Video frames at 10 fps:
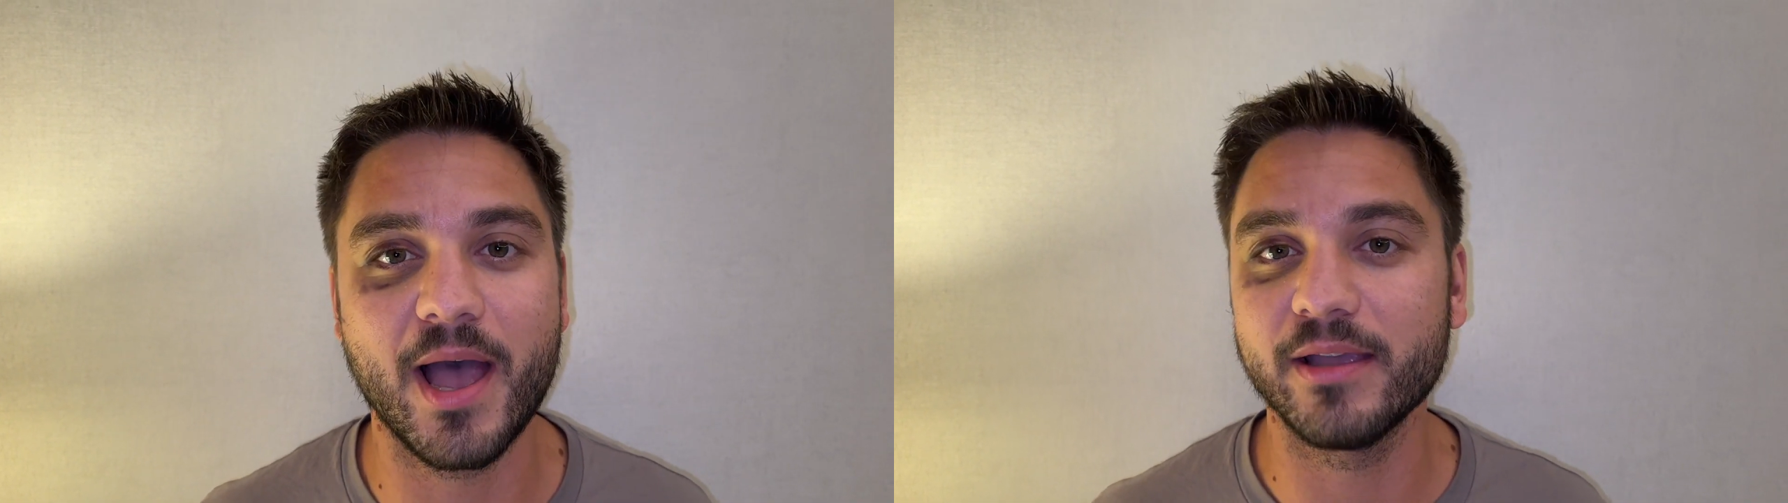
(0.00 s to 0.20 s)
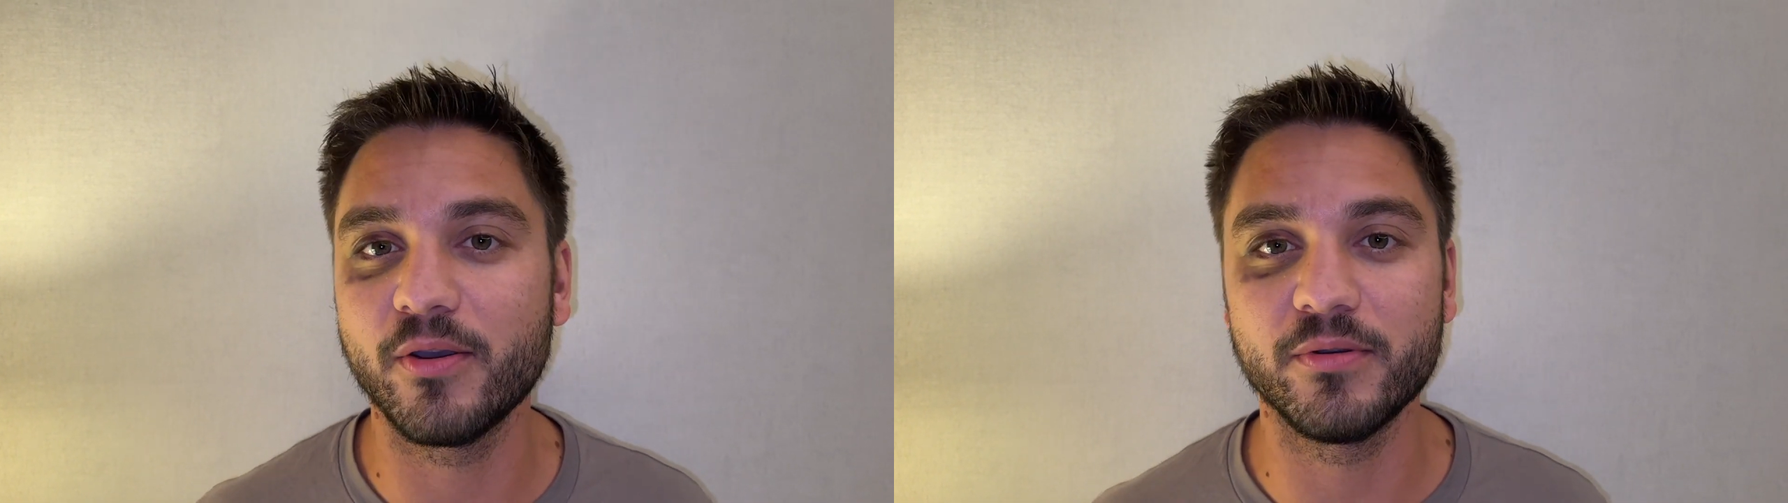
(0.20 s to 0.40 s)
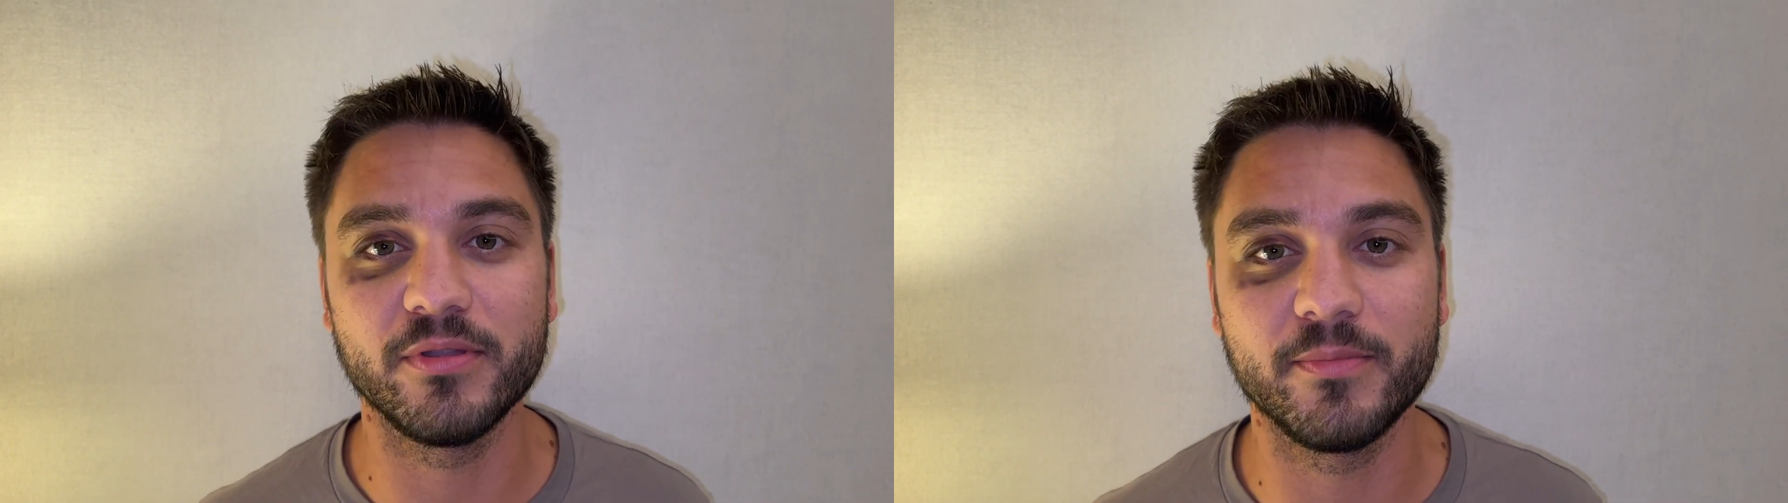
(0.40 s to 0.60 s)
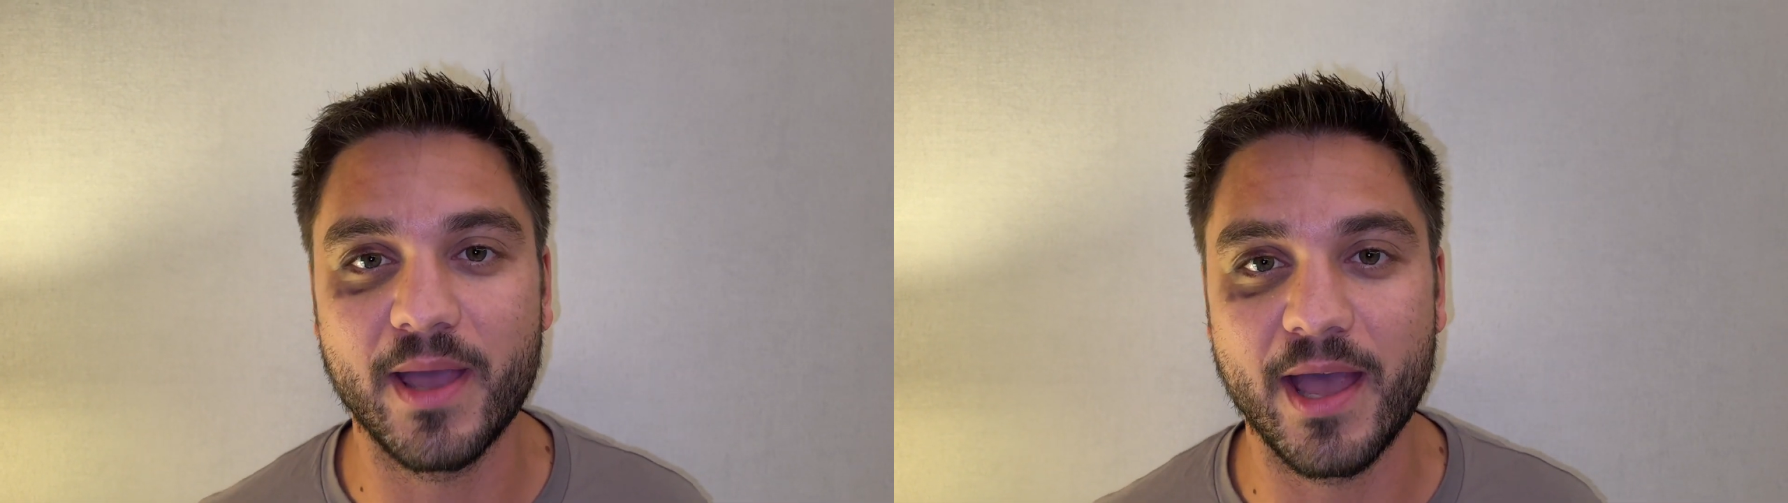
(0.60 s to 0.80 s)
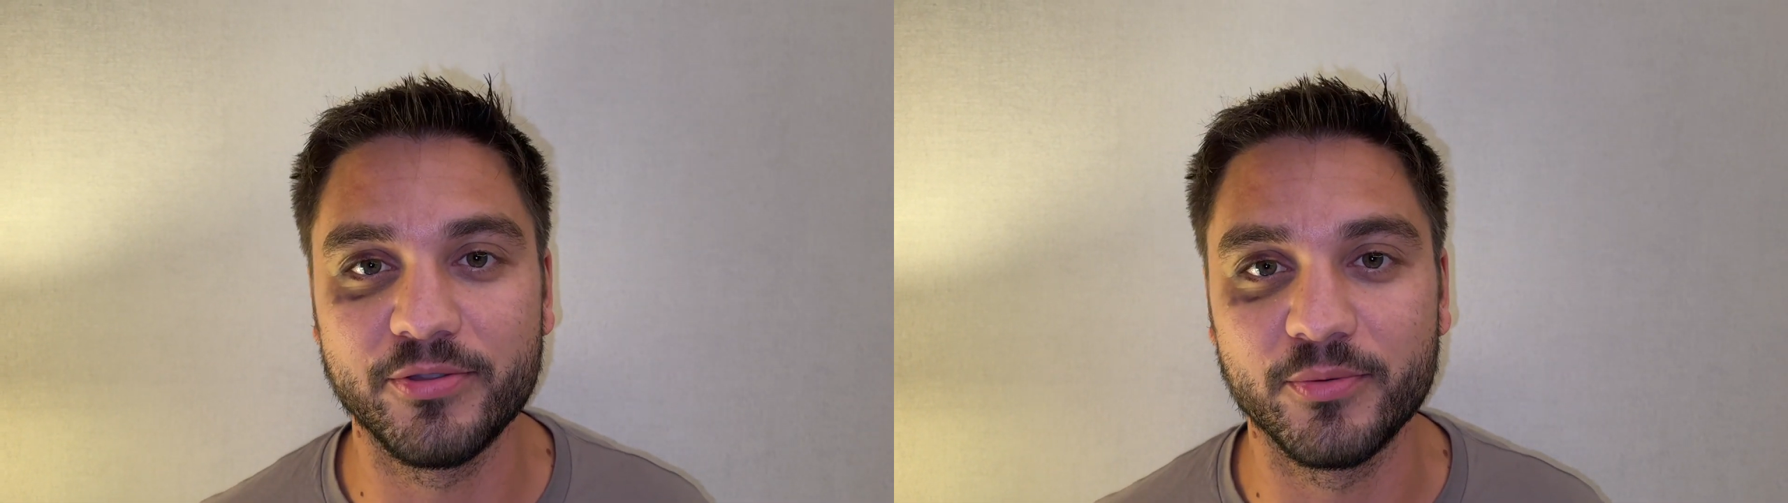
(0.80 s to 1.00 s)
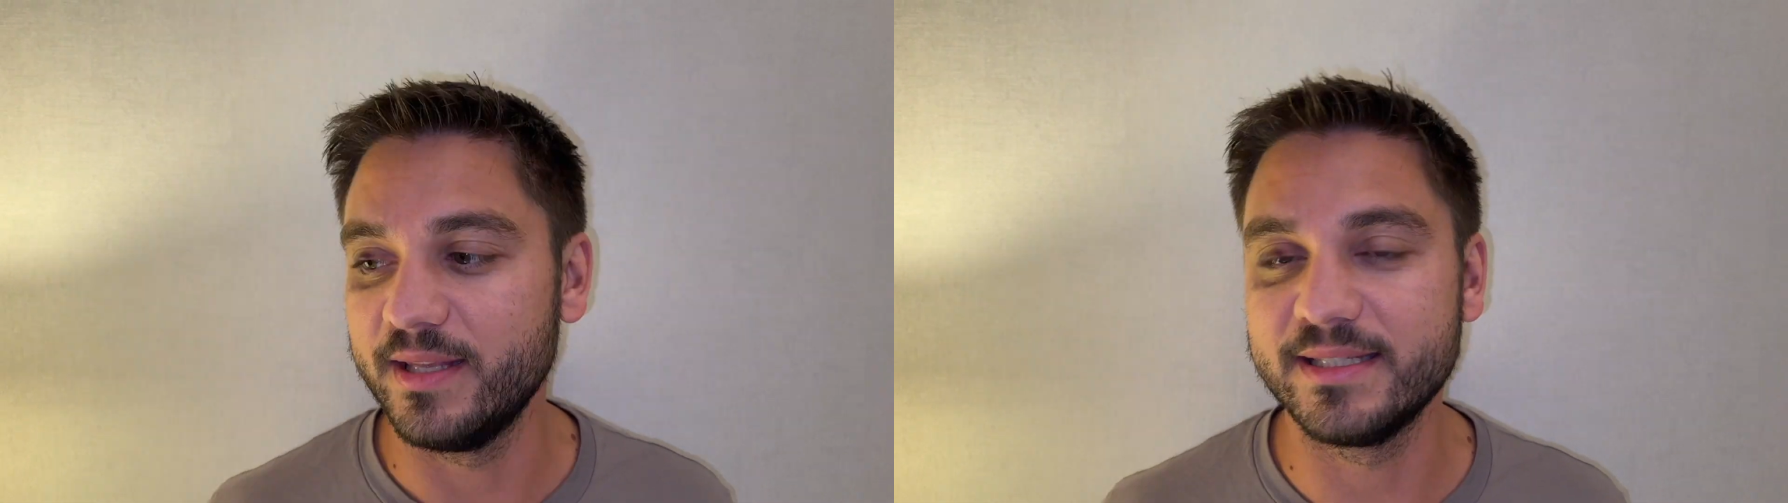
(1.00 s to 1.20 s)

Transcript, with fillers: I go to the bathroom.